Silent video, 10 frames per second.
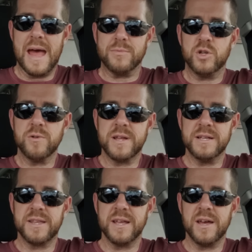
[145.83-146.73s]
have two
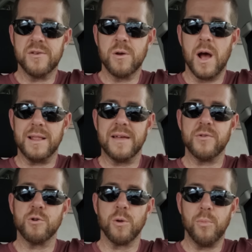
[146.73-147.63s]
kids together,
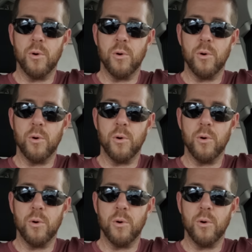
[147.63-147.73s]
11-year-old